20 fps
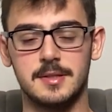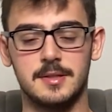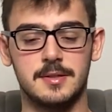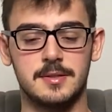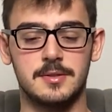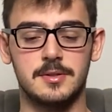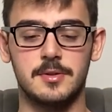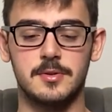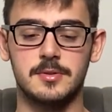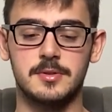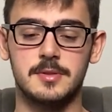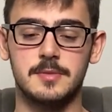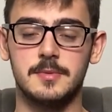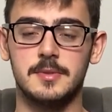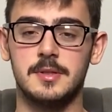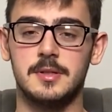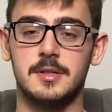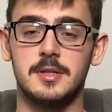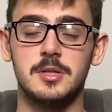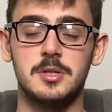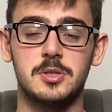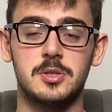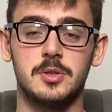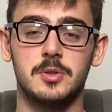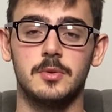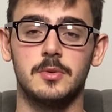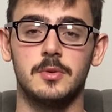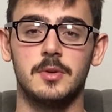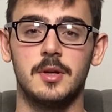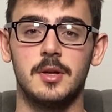There's going to be an
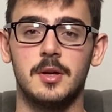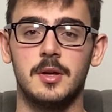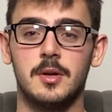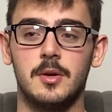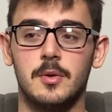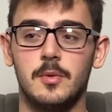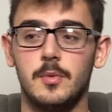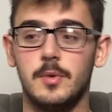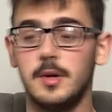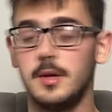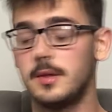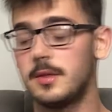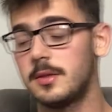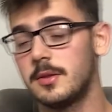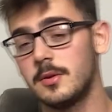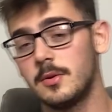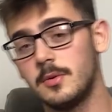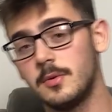issue with